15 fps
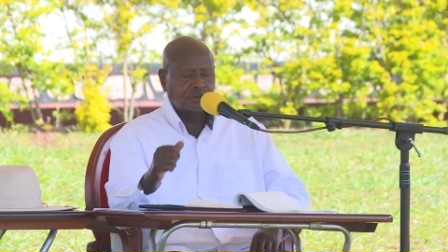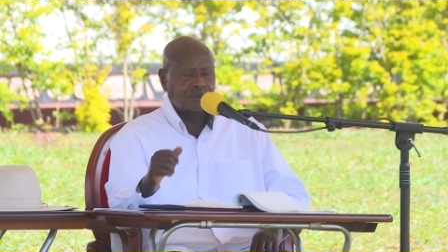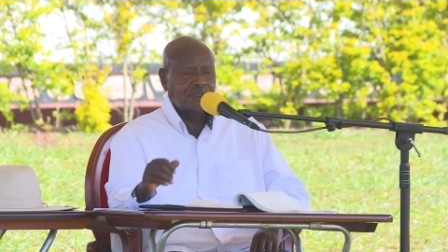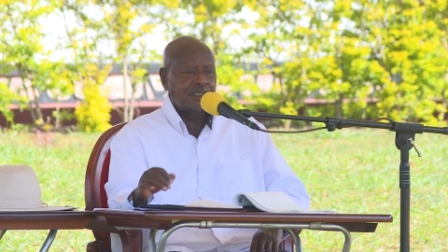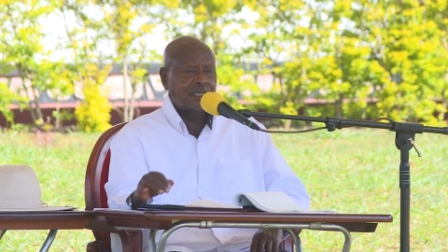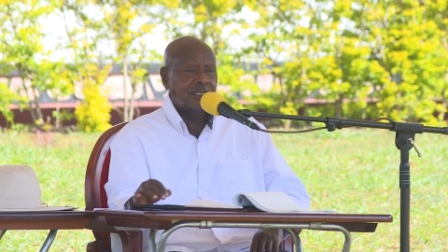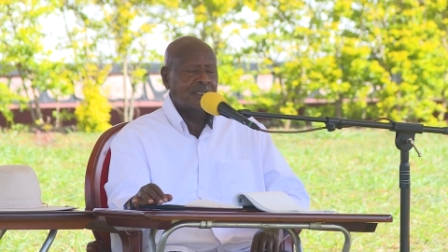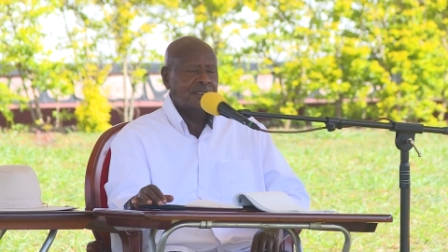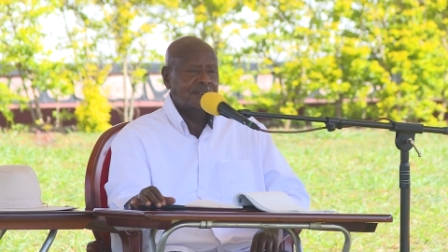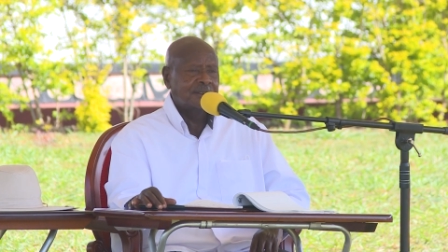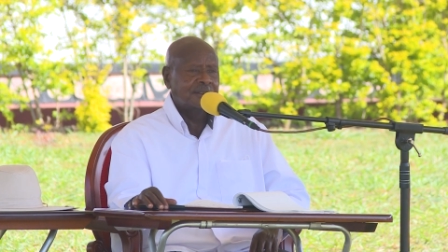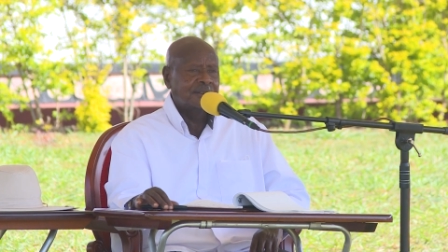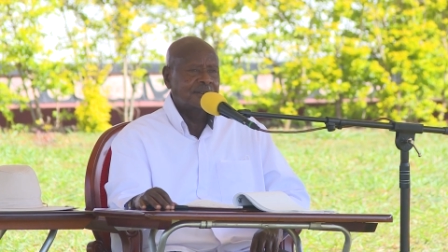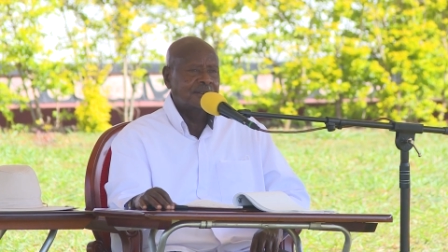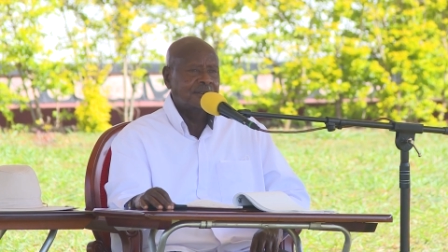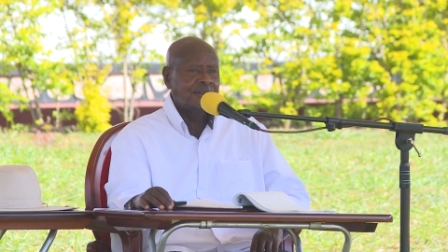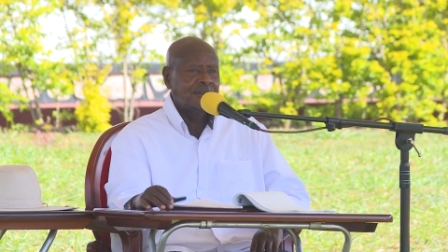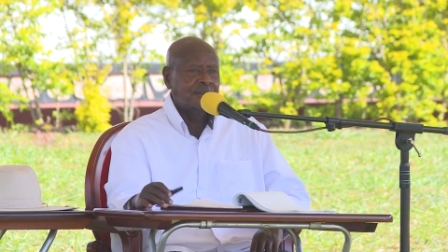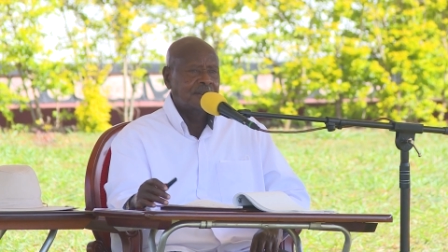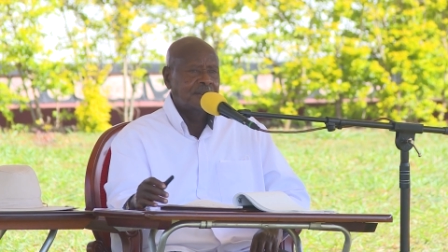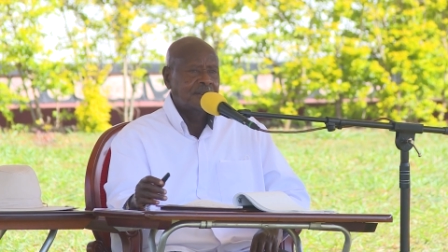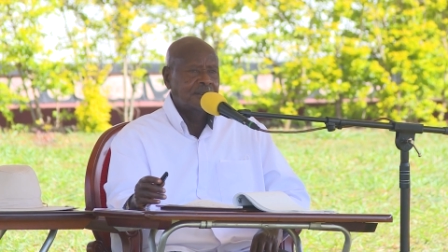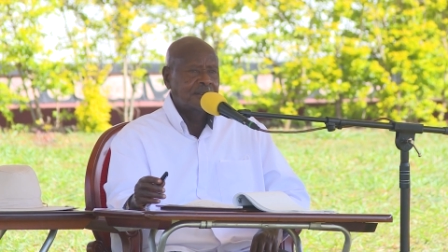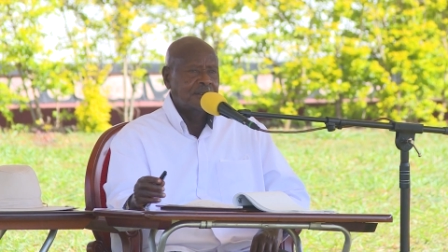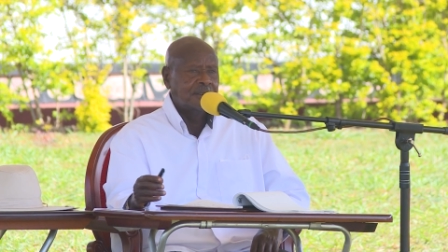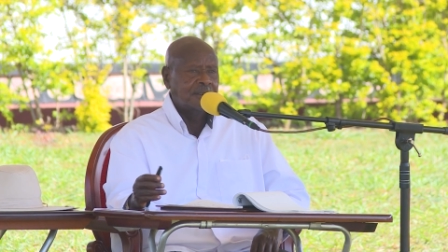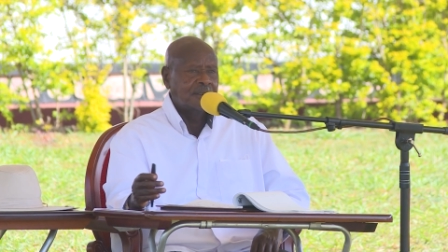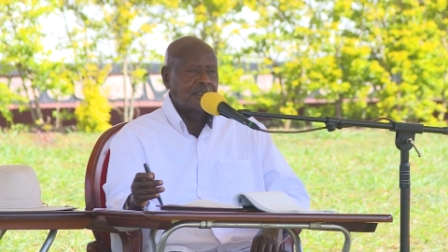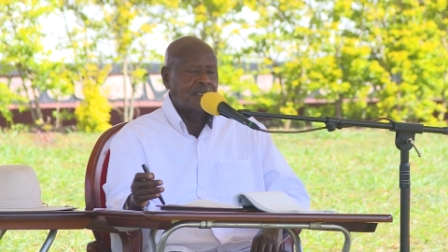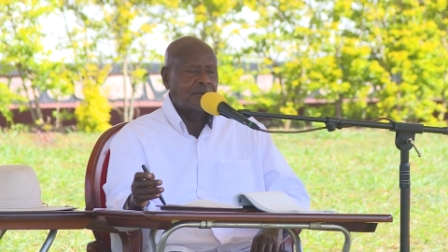to hear
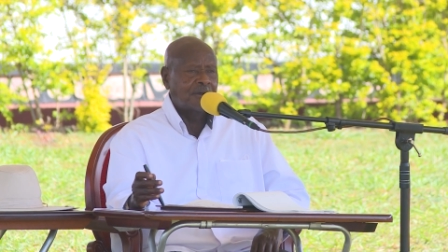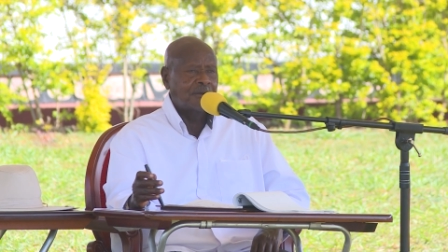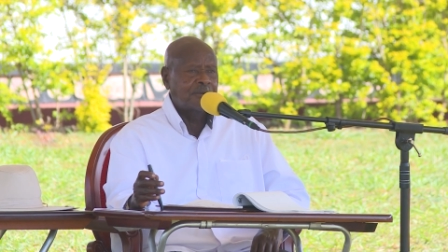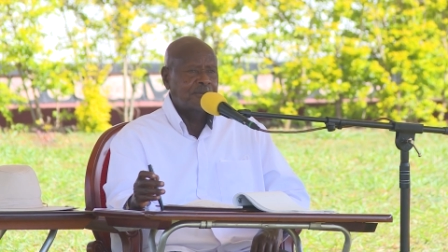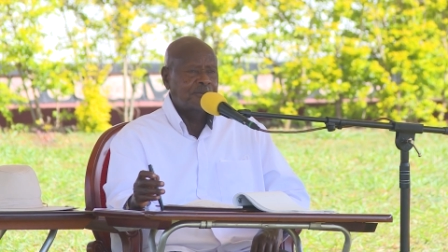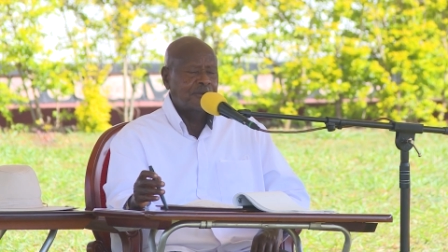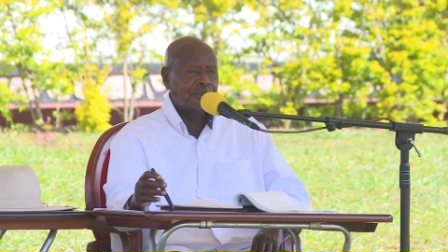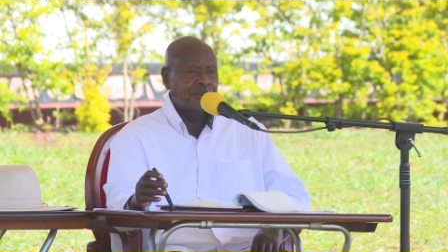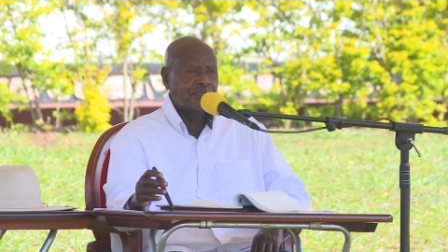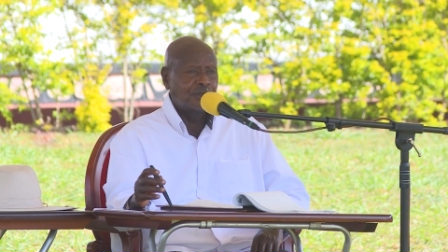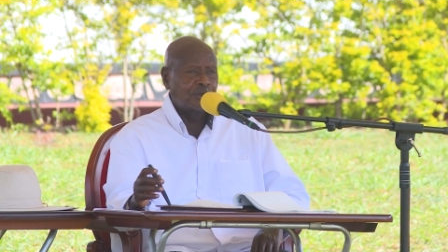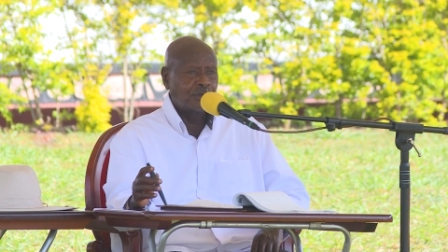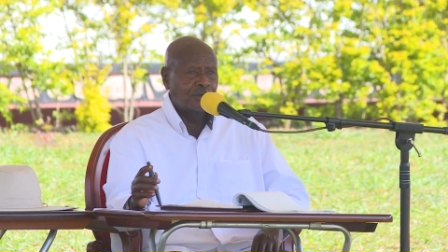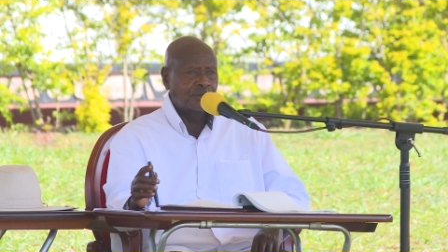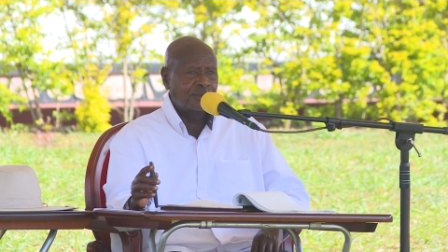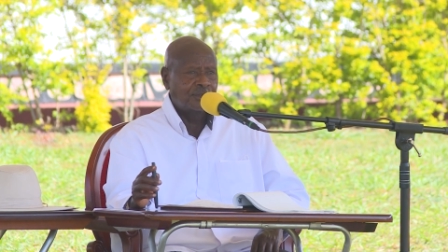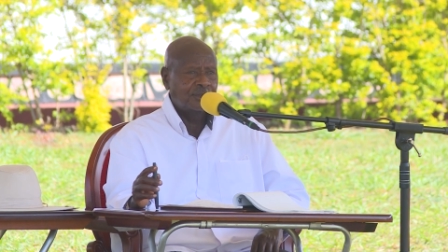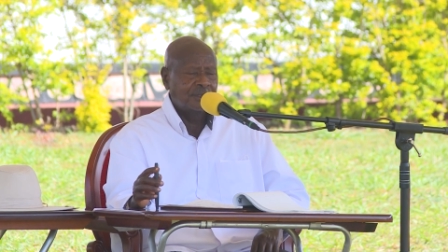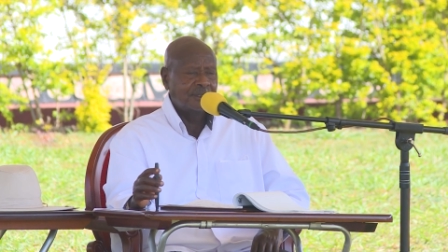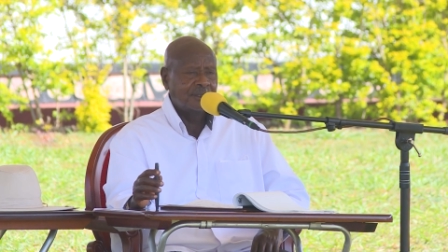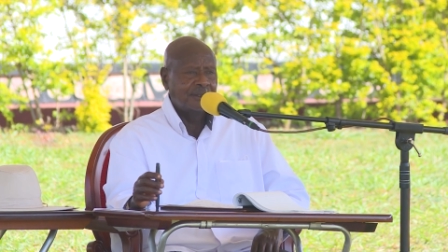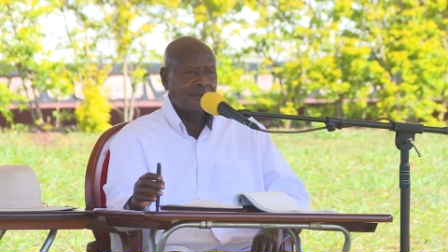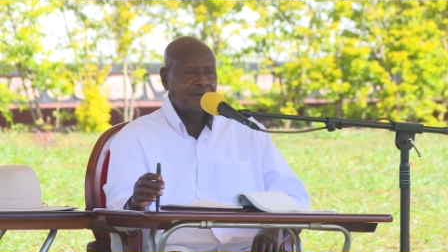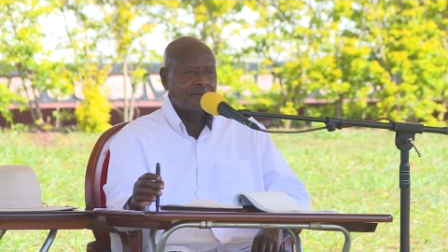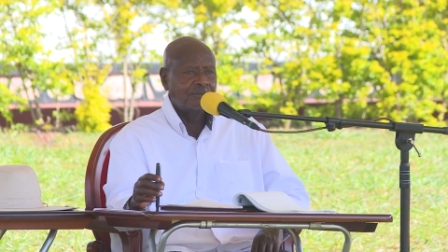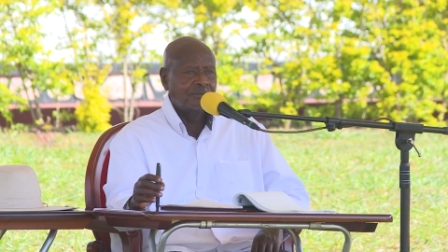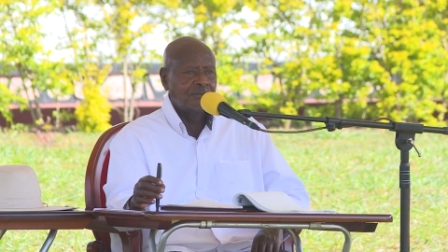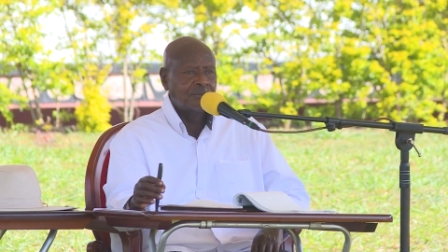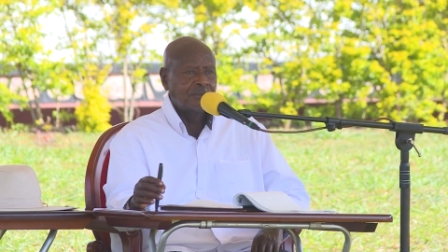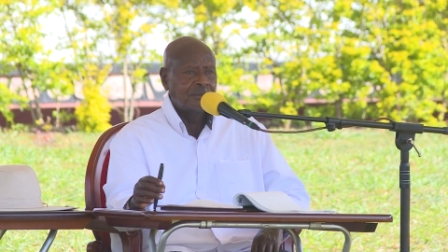our people in the north
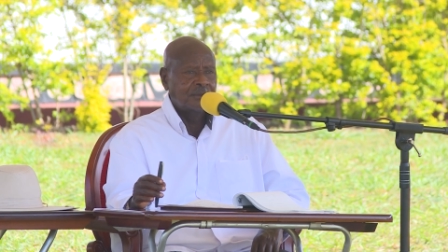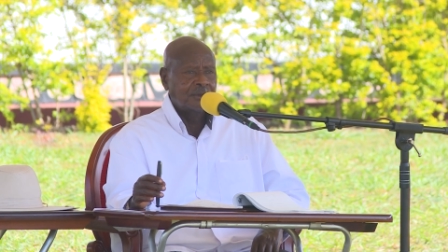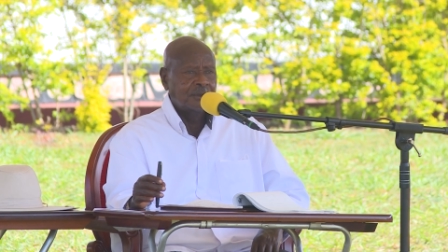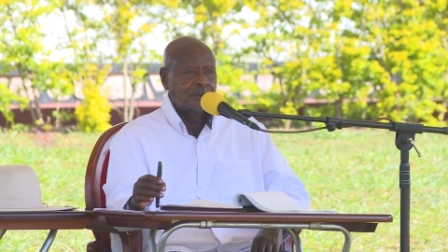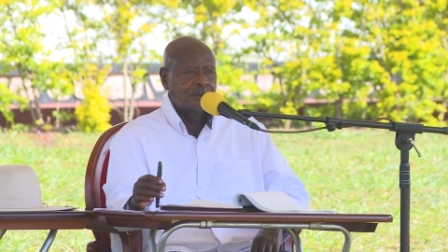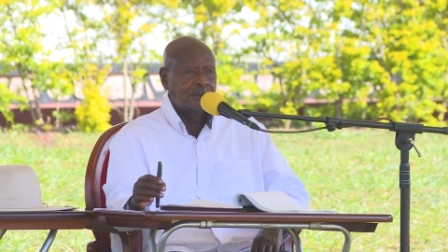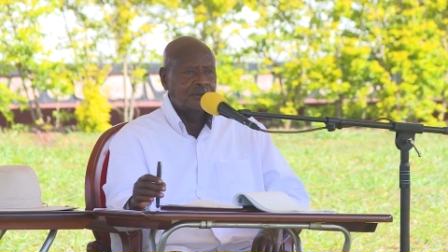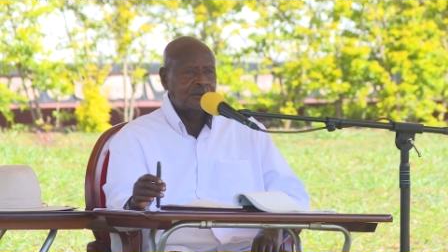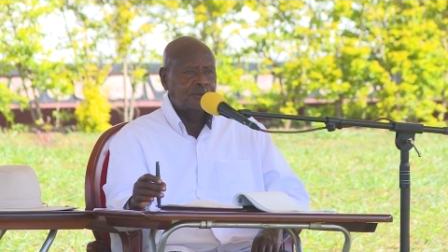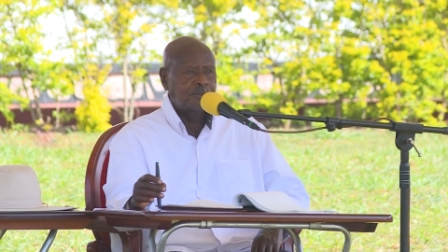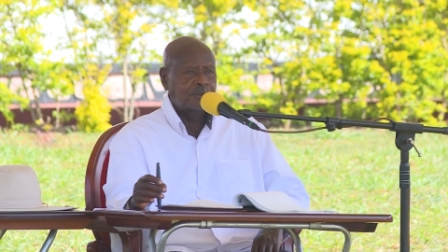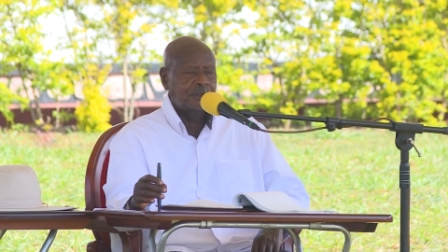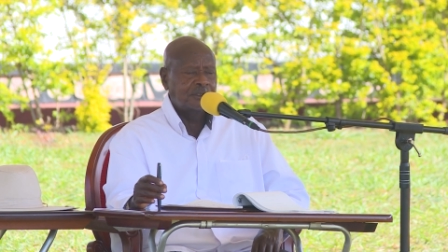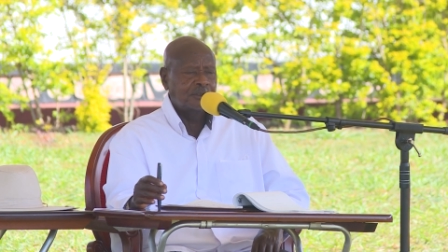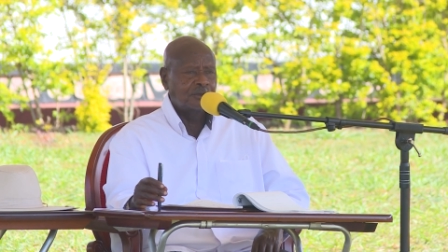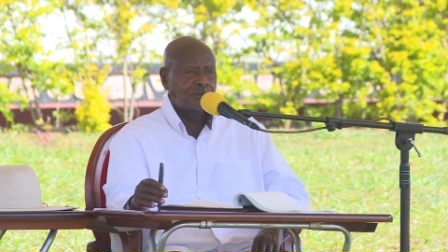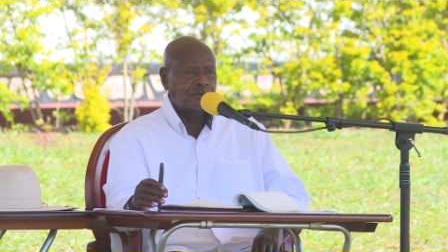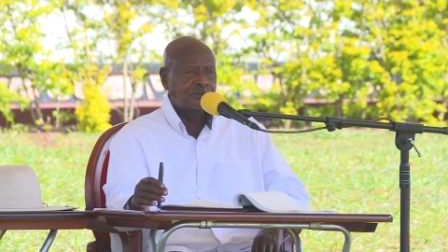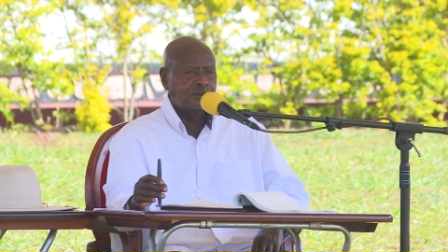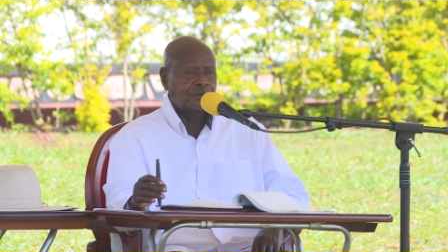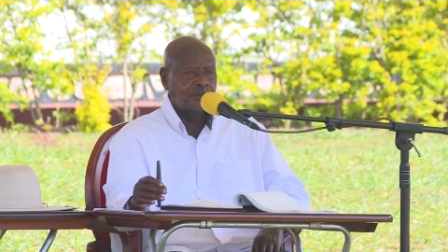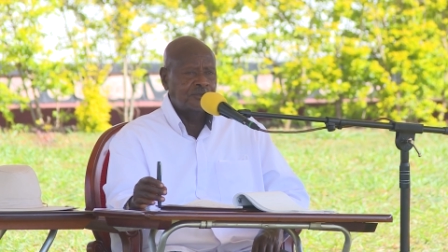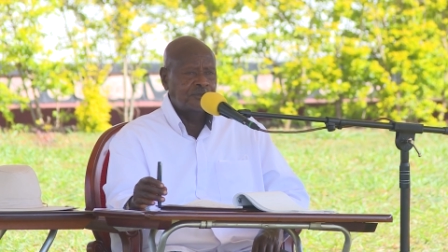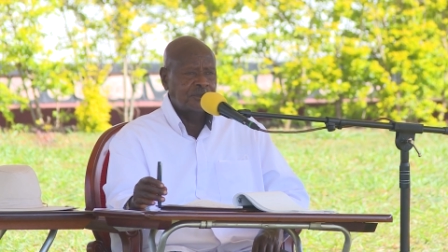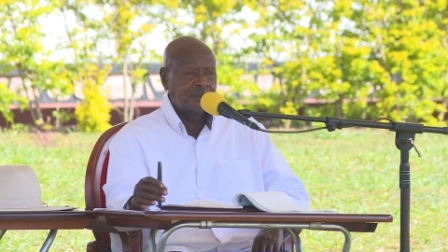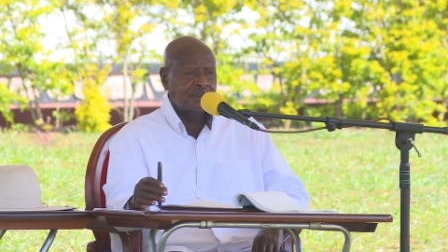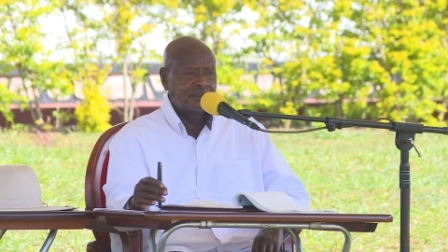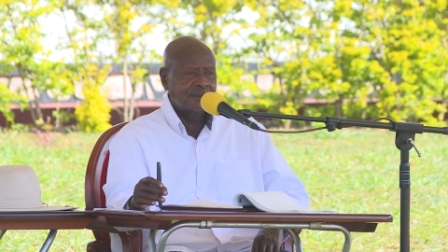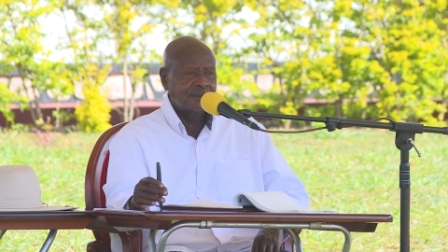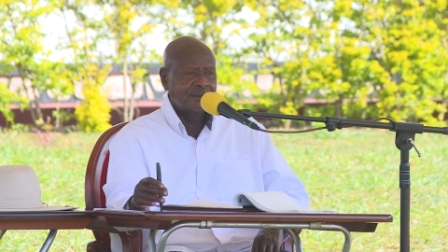speaking of
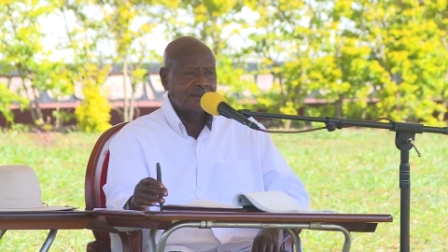coffee,